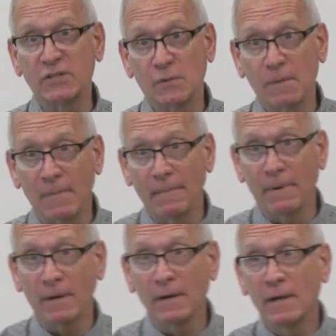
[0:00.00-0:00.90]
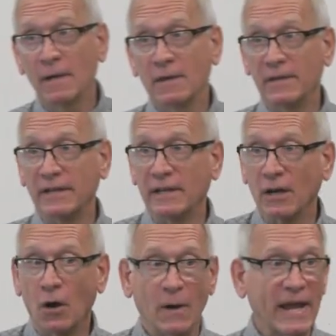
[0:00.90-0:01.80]
to remember thinking,
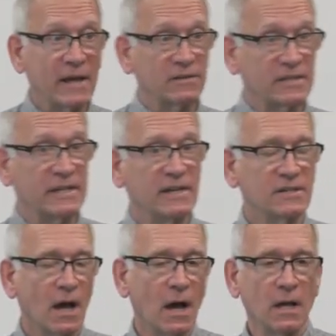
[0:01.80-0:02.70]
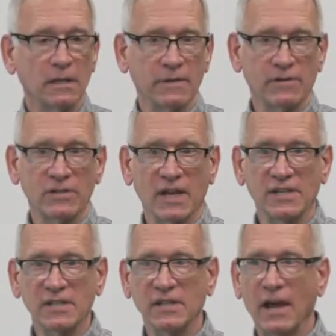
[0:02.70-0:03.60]
oh, ALT is a liver
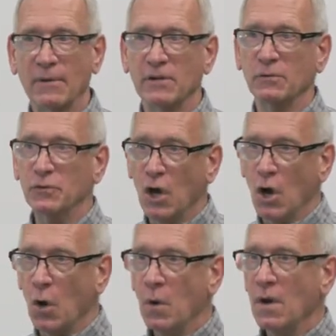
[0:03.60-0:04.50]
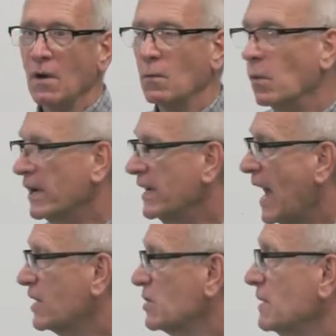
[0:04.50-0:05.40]
test, and that way you'll know what it
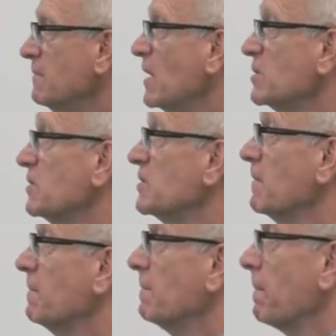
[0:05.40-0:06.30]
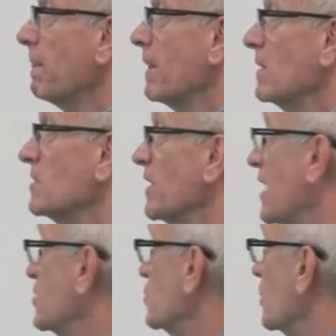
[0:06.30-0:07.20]
actually measures. So
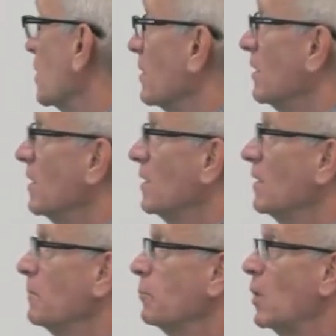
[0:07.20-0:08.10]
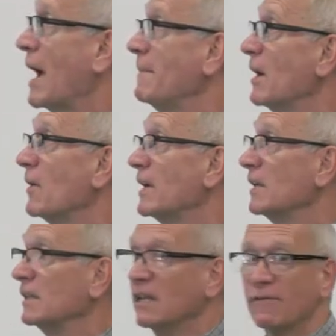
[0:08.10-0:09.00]
that's your primary
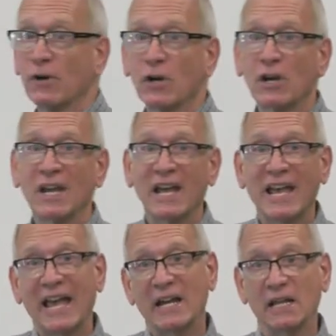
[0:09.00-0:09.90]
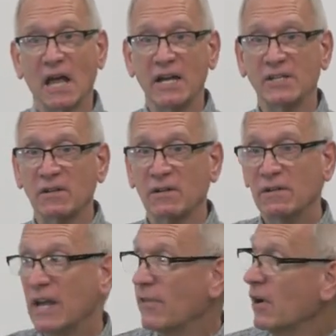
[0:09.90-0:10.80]
liver analyzer.
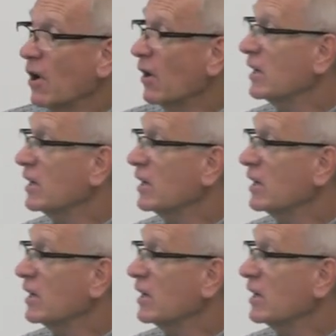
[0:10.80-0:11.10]
Now there are a